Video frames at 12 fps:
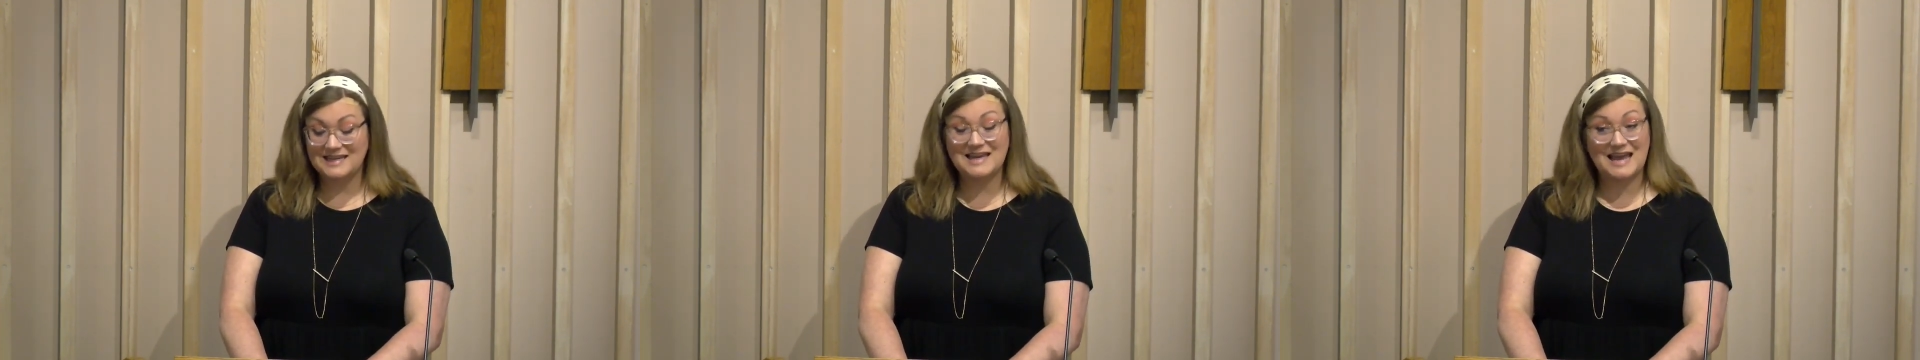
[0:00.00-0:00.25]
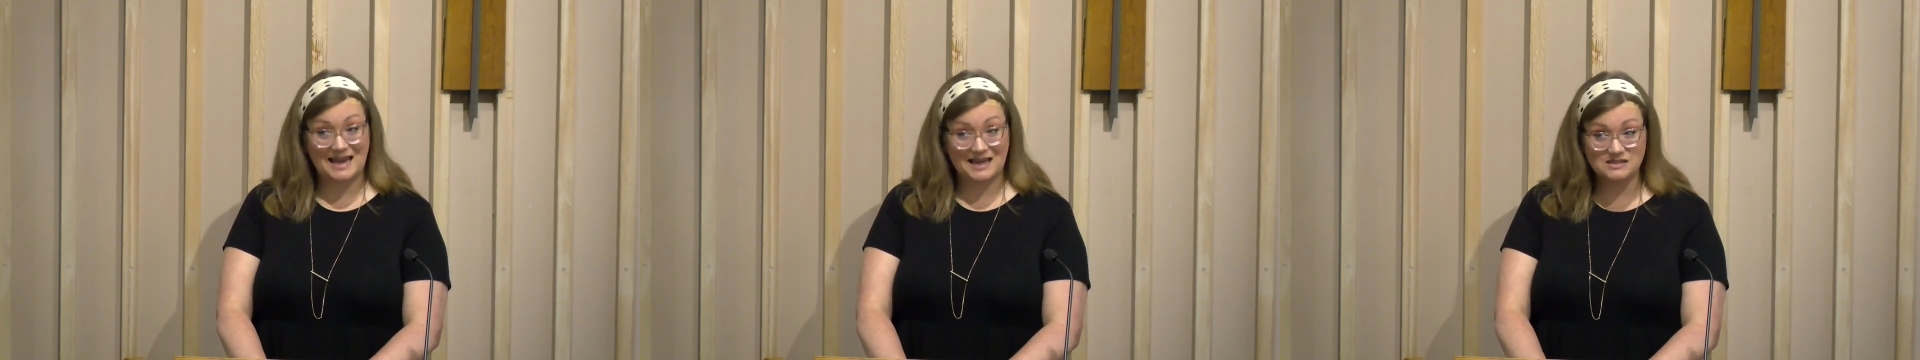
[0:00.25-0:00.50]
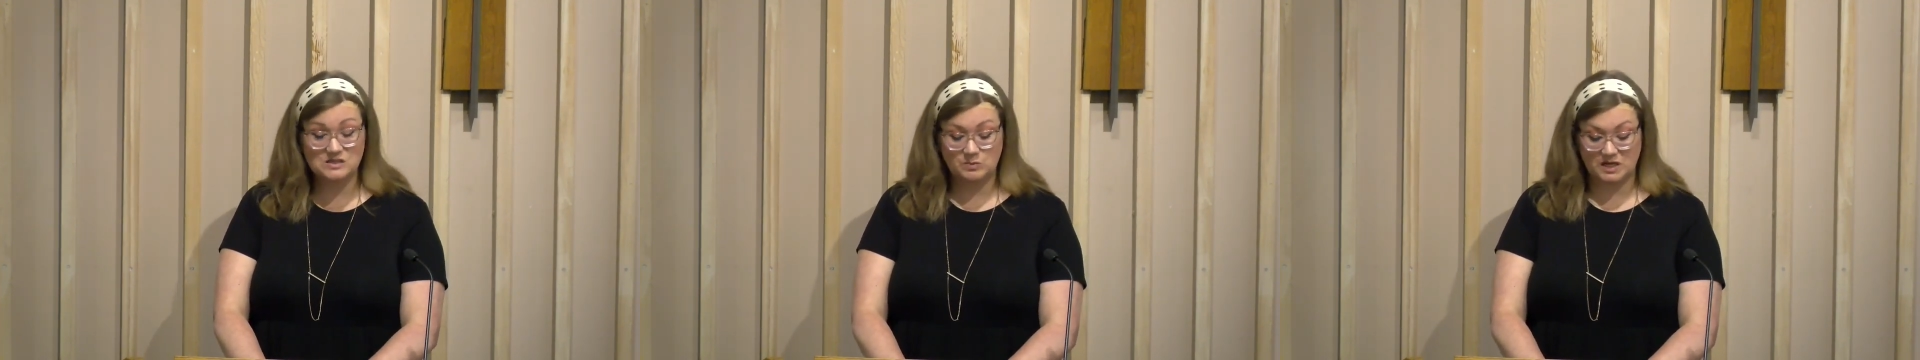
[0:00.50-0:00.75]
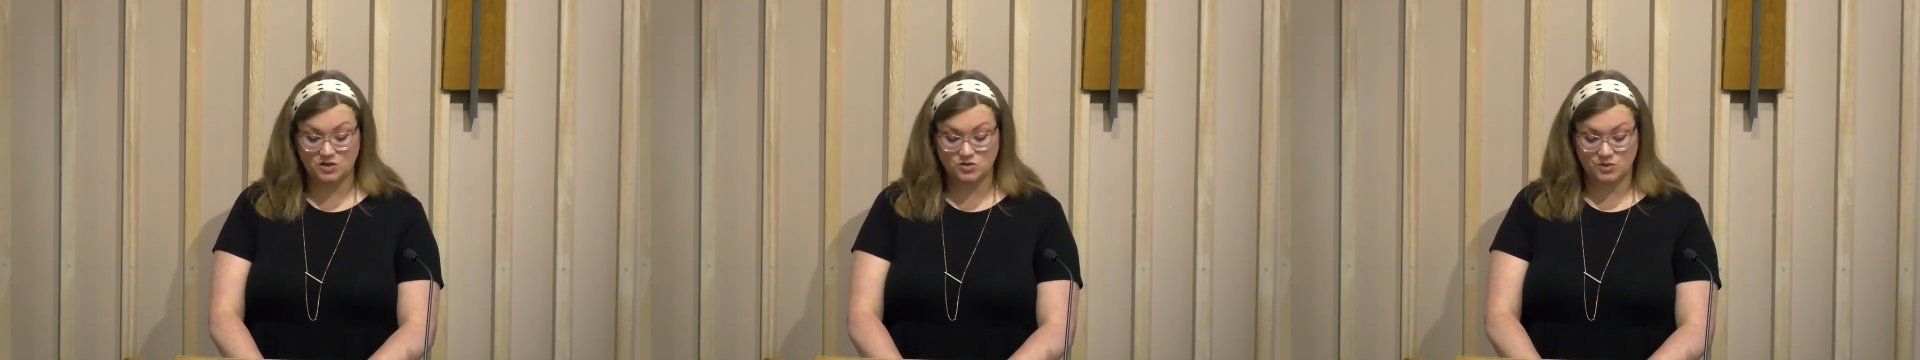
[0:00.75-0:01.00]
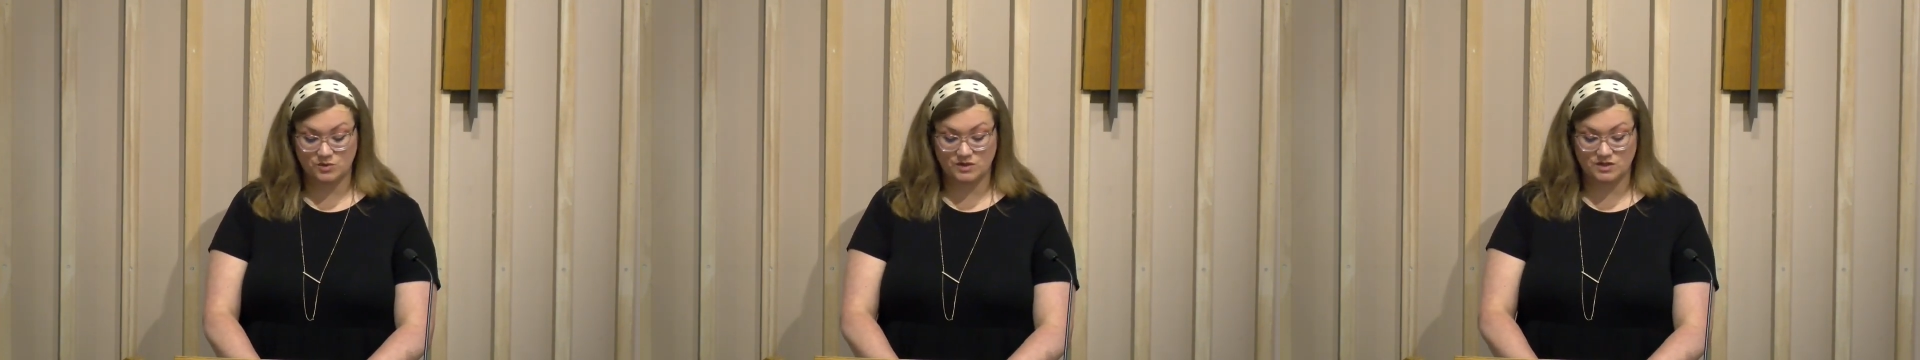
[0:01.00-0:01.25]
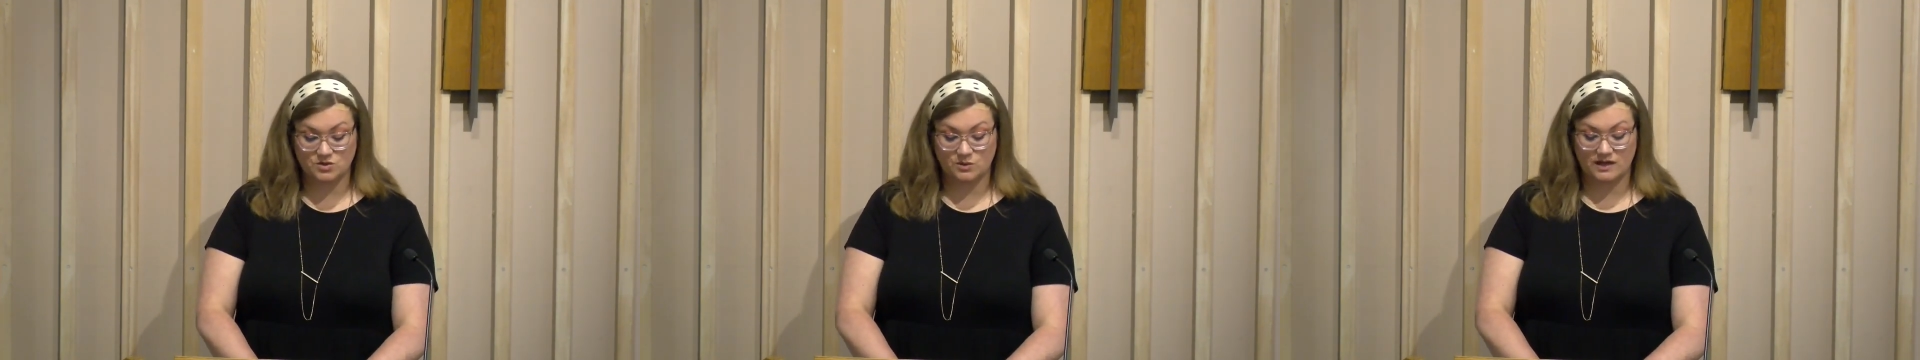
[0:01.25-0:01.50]
can speak truth
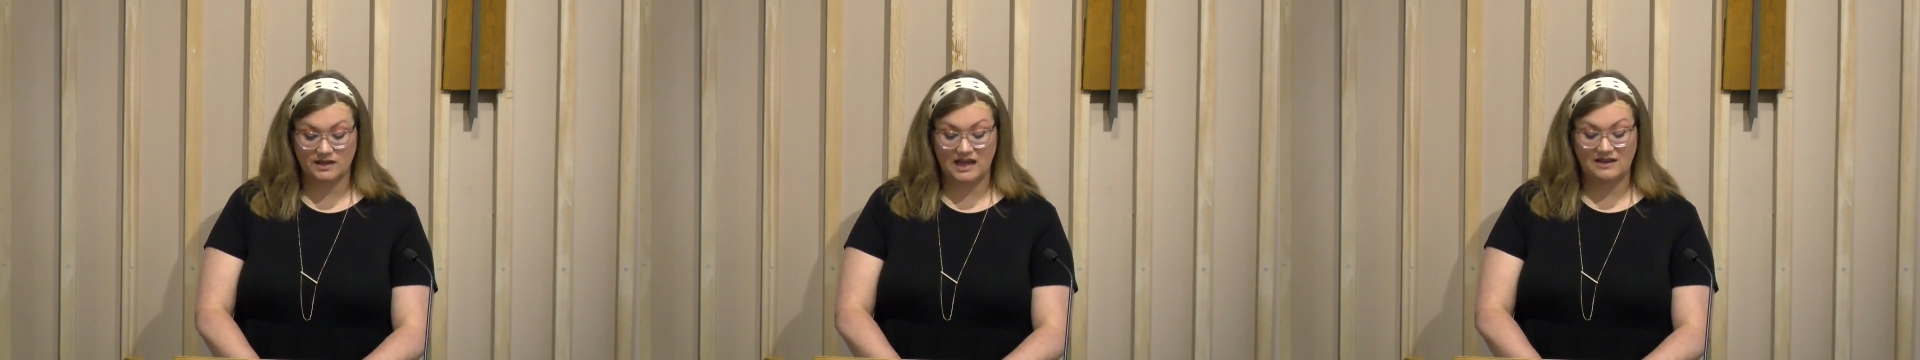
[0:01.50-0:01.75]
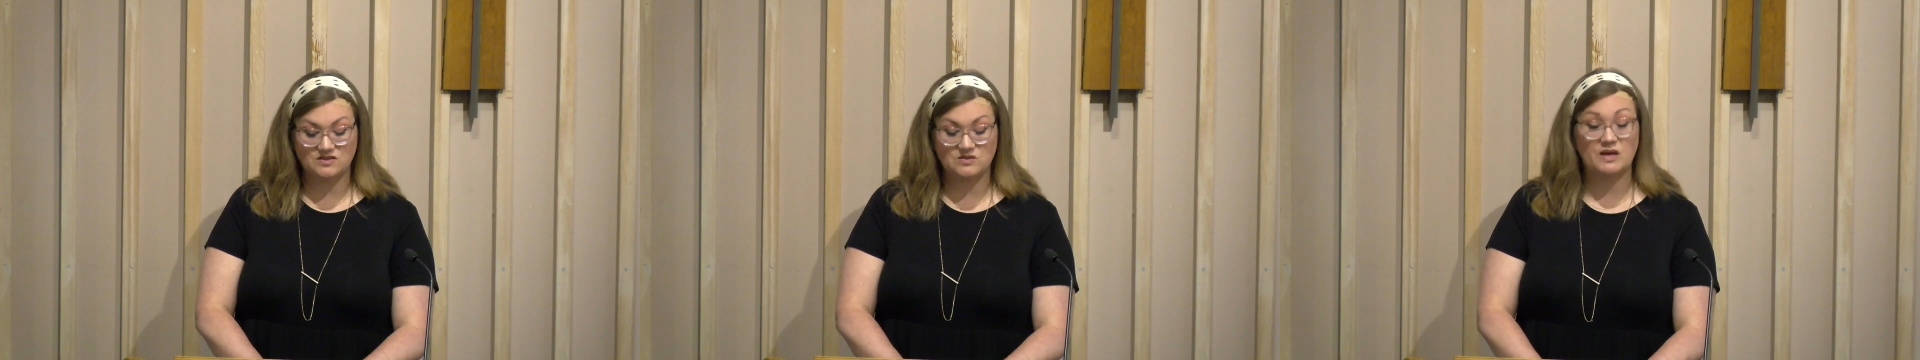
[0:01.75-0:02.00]
into our lives,